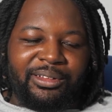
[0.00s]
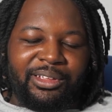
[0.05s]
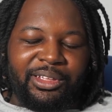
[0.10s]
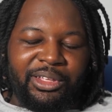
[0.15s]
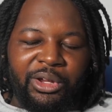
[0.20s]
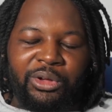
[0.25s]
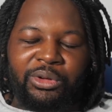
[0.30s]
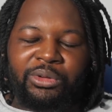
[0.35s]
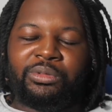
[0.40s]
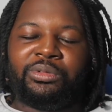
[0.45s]
you
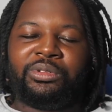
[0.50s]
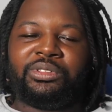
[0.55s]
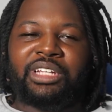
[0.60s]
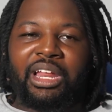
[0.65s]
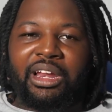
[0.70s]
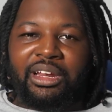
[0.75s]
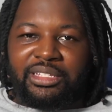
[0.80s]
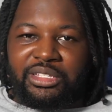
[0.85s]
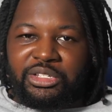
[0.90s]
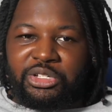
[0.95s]
know,
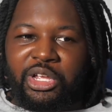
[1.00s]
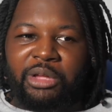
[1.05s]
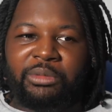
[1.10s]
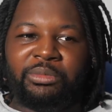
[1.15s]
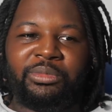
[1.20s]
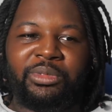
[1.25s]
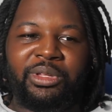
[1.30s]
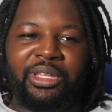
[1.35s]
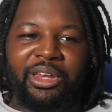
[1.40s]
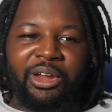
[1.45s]
shout out to Jump.
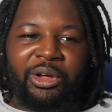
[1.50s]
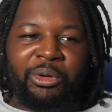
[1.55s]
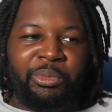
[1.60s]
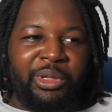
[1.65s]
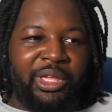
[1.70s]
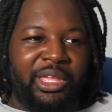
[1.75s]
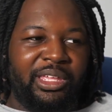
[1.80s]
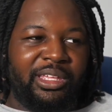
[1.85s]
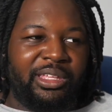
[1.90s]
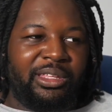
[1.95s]
You know,
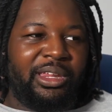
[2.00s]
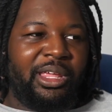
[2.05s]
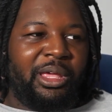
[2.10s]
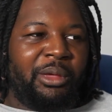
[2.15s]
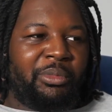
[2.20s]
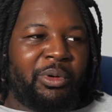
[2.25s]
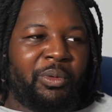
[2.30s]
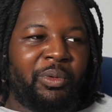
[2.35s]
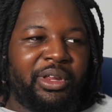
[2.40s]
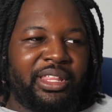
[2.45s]
be
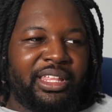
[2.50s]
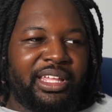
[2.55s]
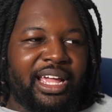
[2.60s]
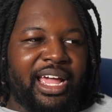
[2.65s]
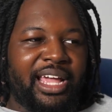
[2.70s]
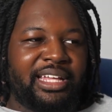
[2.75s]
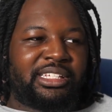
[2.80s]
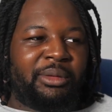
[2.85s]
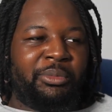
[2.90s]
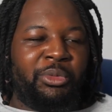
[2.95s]
been one of the
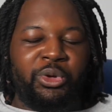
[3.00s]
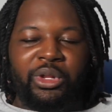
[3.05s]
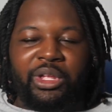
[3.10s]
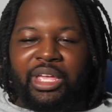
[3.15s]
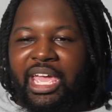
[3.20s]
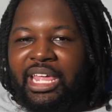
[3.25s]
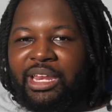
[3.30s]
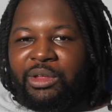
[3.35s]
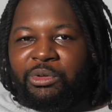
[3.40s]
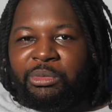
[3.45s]
guys
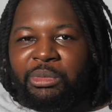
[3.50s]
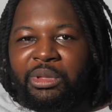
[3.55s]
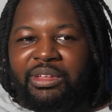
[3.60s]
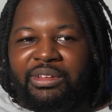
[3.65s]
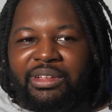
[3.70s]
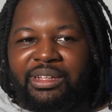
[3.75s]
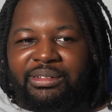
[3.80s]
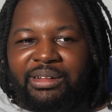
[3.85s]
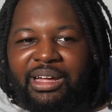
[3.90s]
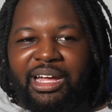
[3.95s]
communicating with
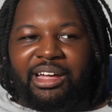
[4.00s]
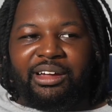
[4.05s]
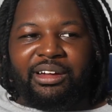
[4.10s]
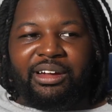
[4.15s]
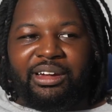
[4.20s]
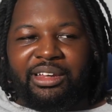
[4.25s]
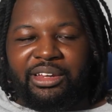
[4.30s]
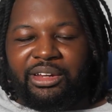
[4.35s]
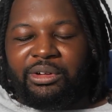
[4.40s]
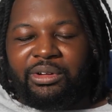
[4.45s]
me. Uh,
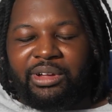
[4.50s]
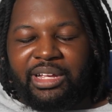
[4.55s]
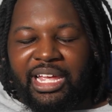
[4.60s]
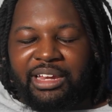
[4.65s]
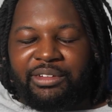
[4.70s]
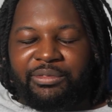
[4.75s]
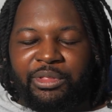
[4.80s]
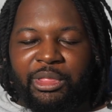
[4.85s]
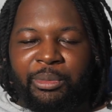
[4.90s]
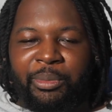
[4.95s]
you know,
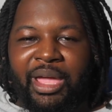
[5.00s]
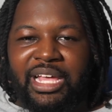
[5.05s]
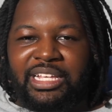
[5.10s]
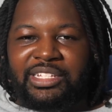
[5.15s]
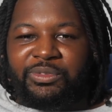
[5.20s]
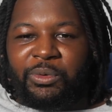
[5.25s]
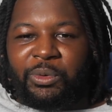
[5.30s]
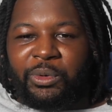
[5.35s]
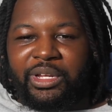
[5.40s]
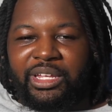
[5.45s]
again for the past
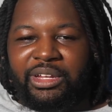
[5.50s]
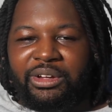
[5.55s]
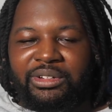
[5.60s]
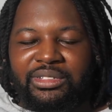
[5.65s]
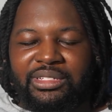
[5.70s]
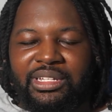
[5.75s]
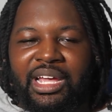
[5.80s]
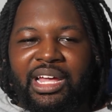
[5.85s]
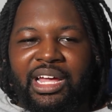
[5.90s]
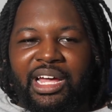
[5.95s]
four
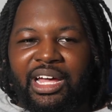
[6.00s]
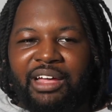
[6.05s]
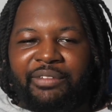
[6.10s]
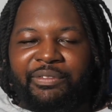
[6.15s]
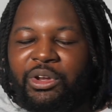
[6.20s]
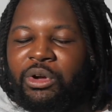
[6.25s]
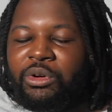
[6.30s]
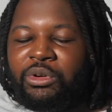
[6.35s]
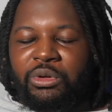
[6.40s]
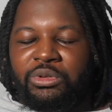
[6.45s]
years. Uh, if
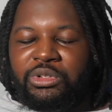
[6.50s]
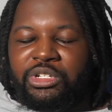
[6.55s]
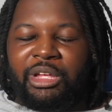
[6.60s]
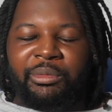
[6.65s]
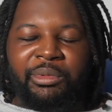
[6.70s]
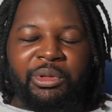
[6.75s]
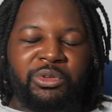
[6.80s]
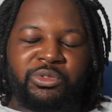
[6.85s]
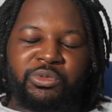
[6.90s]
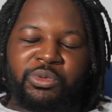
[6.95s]
you don't know
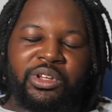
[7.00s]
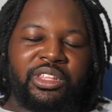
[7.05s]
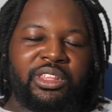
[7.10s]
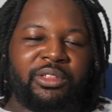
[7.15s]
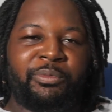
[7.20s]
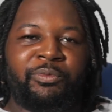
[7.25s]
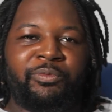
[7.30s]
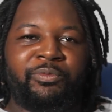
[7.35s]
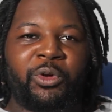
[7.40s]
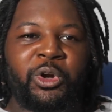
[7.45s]
Jump, he was one of
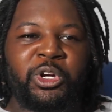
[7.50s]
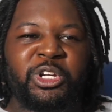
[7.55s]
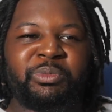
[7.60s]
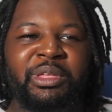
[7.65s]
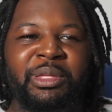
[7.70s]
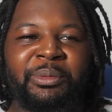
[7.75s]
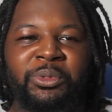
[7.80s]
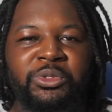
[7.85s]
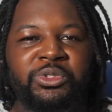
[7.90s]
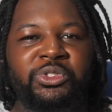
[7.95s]
the first
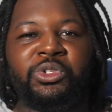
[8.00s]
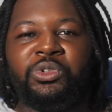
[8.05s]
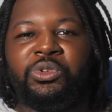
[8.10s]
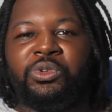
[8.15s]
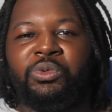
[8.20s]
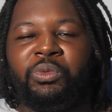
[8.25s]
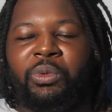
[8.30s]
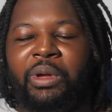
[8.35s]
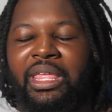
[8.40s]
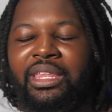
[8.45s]
people to
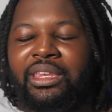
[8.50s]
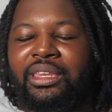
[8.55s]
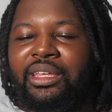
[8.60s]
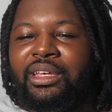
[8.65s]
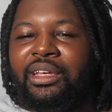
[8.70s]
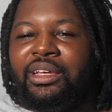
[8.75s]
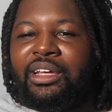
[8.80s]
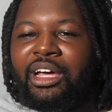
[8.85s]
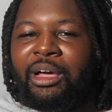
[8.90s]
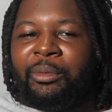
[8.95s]
win
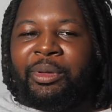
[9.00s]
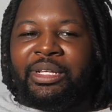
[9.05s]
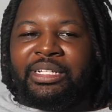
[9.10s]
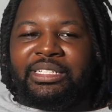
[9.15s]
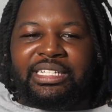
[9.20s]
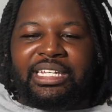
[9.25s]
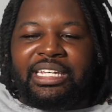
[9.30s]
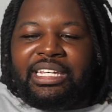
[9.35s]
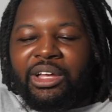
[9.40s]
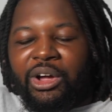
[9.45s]
the
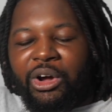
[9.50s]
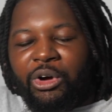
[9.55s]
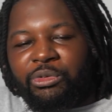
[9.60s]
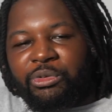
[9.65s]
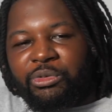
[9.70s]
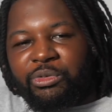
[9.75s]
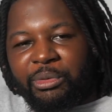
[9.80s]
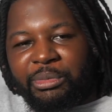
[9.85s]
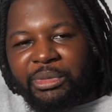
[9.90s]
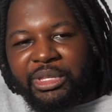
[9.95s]
PC over
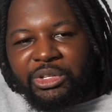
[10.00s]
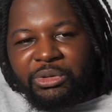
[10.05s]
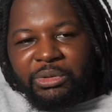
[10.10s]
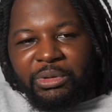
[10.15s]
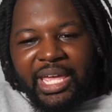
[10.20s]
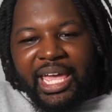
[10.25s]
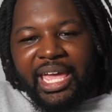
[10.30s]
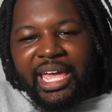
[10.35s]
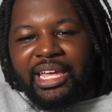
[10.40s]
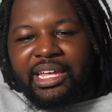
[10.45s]
from the
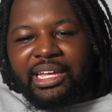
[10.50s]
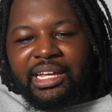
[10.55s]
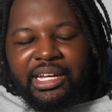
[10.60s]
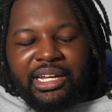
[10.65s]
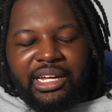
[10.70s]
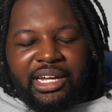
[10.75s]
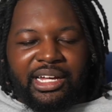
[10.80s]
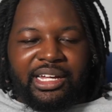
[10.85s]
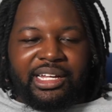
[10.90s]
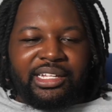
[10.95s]
UK.
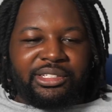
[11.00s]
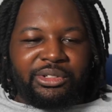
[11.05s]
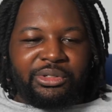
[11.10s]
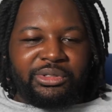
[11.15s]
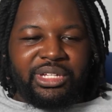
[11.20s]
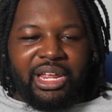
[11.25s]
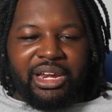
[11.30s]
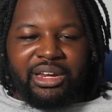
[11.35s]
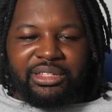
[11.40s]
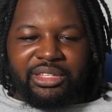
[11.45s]
Uh, so
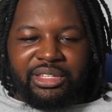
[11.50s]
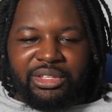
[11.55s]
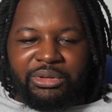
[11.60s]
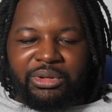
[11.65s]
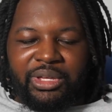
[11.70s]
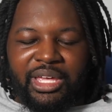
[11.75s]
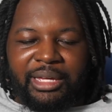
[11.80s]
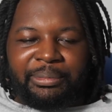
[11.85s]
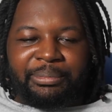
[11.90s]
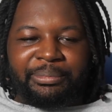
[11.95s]
shout out to the
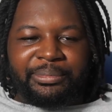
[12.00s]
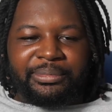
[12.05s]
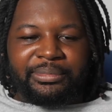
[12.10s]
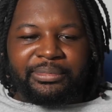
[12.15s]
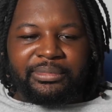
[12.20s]
UK.